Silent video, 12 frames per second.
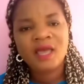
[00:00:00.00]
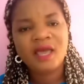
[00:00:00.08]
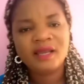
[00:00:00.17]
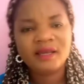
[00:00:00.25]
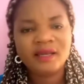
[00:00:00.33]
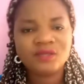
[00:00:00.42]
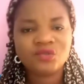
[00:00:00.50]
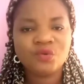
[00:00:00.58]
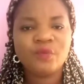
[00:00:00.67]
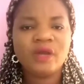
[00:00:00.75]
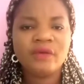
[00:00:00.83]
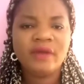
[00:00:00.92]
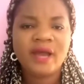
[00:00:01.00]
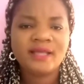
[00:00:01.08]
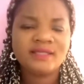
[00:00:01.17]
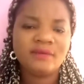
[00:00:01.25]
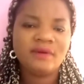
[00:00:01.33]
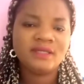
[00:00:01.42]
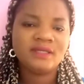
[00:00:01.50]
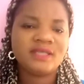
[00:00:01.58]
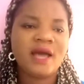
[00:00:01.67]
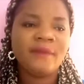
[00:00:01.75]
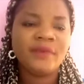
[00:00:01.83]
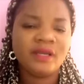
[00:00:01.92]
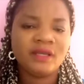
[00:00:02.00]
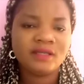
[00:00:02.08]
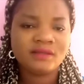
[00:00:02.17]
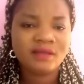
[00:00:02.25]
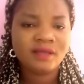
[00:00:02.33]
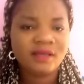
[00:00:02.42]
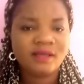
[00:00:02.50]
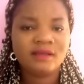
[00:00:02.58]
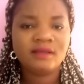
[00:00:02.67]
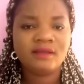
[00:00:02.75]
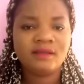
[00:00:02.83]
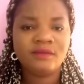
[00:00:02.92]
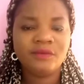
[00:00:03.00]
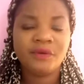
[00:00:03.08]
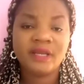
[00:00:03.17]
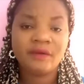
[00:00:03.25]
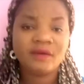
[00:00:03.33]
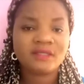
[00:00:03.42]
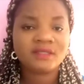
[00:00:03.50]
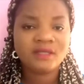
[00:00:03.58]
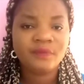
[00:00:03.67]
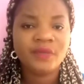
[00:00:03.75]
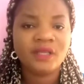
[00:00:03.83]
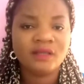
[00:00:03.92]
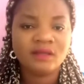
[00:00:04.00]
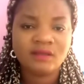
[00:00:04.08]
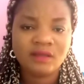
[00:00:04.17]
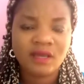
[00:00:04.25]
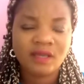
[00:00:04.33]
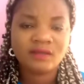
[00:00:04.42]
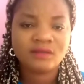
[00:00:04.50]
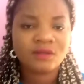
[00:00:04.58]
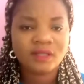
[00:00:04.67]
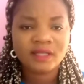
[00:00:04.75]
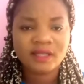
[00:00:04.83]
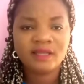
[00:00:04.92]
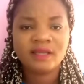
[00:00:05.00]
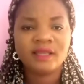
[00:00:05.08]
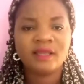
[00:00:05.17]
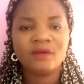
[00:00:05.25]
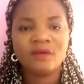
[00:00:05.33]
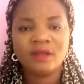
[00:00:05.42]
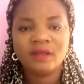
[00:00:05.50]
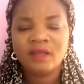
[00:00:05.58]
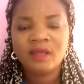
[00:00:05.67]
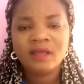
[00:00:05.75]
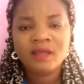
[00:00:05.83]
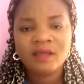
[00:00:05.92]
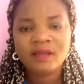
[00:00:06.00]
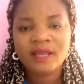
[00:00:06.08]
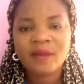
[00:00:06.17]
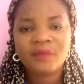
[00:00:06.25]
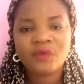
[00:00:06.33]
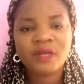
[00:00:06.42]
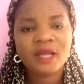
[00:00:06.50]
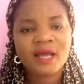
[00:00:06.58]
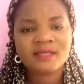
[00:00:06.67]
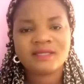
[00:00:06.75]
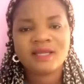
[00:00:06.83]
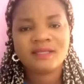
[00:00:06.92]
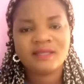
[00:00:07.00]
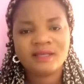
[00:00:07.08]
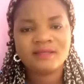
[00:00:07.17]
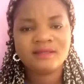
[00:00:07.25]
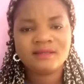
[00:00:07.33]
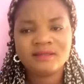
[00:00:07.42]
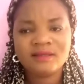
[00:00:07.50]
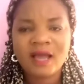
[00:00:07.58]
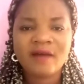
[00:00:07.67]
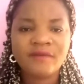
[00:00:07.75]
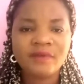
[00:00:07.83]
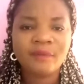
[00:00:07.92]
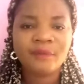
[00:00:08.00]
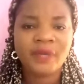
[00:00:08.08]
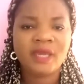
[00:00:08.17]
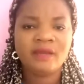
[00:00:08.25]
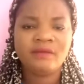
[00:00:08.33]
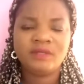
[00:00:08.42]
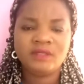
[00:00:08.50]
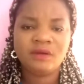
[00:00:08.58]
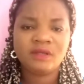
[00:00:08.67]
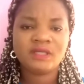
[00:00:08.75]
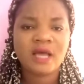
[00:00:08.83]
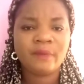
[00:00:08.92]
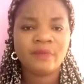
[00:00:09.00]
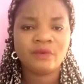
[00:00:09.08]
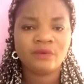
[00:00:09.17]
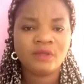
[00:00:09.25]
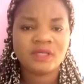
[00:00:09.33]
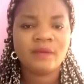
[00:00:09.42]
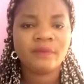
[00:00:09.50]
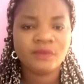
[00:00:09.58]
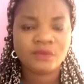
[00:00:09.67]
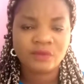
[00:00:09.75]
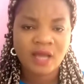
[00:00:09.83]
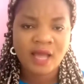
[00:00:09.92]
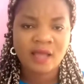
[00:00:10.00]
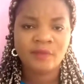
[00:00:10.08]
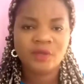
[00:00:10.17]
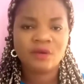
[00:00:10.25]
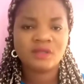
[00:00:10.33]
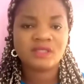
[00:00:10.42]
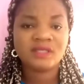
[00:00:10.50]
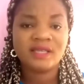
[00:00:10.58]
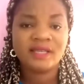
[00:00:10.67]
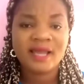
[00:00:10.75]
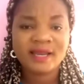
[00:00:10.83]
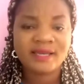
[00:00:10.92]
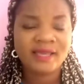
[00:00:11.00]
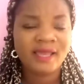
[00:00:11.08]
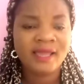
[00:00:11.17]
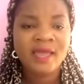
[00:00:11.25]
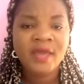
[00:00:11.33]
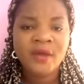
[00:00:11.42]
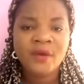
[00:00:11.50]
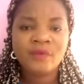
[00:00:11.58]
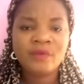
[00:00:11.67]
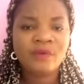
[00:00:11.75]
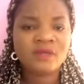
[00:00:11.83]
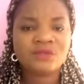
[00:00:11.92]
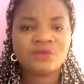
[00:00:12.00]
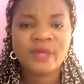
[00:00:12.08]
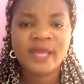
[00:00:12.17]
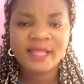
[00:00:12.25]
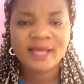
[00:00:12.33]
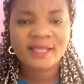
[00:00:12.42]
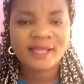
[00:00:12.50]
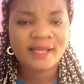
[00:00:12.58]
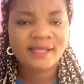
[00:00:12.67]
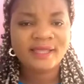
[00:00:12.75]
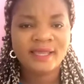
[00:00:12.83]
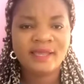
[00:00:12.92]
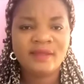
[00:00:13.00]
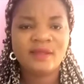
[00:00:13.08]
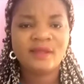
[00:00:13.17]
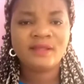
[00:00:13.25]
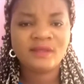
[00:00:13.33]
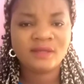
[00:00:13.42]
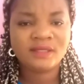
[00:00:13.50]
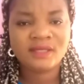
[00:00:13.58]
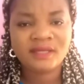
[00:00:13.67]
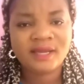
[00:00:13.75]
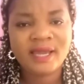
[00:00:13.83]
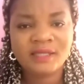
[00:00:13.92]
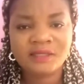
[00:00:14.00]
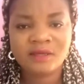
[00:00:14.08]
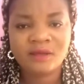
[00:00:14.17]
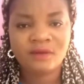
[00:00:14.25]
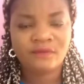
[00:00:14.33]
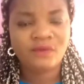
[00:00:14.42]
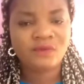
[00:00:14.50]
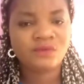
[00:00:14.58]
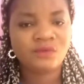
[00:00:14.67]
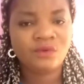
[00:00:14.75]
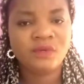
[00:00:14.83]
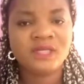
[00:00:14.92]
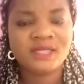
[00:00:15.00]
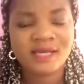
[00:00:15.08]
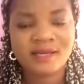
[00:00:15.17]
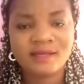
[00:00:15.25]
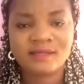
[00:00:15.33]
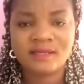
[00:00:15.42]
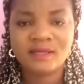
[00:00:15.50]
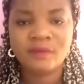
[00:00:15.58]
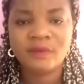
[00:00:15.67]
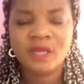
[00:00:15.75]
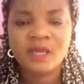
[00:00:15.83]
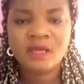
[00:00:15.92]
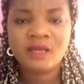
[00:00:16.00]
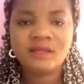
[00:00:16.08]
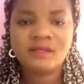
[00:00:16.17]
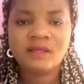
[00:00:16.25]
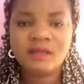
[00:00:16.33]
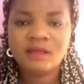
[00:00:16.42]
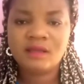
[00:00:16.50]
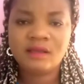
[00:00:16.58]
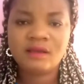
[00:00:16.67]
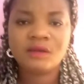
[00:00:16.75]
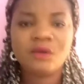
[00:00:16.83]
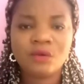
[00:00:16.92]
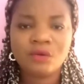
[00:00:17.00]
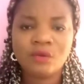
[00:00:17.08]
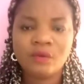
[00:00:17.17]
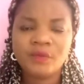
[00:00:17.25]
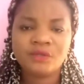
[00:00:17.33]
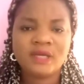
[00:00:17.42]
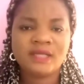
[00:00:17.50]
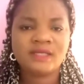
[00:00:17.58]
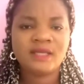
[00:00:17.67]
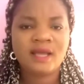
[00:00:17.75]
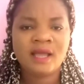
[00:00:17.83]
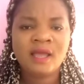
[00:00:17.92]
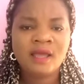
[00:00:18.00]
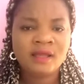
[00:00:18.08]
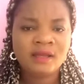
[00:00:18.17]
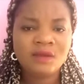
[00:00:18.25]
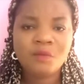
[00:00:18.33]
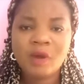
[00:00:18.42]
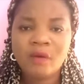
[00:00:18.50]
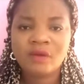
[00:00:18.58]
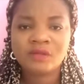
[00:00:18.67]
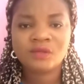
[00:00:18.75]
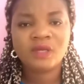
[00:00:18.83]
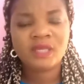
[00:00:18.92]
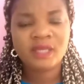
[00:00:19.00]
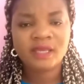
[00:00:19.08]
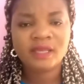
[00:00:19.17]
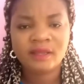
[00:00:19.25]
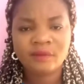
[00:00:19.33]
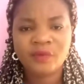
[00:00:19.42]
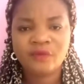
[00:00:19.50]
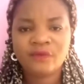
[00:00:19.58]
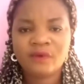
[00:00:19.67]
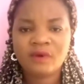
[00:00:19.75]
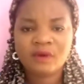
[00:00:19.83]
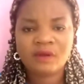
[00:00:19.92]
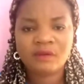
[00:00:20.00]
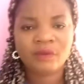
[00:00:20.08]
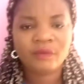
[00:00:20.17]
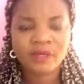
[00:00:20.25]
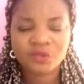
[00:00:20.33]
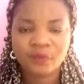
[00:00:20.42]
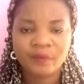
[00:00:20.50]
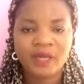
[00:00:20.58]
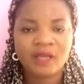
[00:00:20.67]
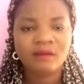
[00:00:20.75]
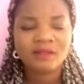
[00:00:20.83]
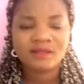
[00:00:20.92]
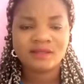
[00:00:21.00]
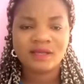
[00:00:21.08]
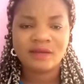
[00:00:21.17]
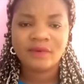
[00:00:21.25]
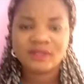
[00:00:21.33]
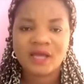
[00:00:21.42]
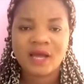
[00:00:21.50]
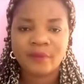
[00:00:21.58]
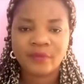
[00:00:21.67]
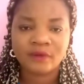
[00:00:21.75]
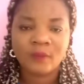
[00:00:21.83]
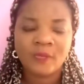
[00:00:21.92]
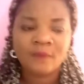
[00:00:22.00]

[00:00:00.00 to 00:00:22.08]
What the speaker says: and the 2 boys, we asked them what is happening. They say they were sleeping, and suddenly their mother started having pain. You say, what happened? What happened to her? Because that day we was together that day until night. All of us, we go inside and sleep. They say they don't know me. I say, the woman was okay before we went to bed. What happened?